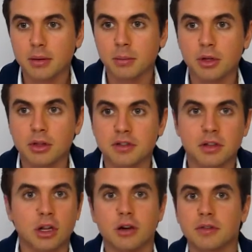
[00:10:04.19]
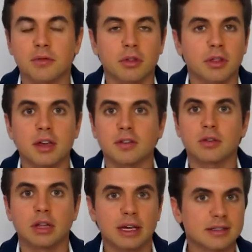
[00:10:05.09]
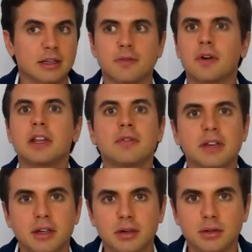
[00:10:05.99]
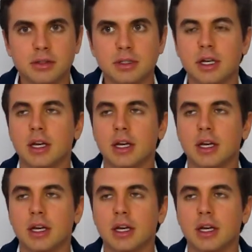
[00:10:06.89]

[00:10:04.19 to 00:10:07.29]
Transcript: there's a lot of different things. Like I said, funny videos.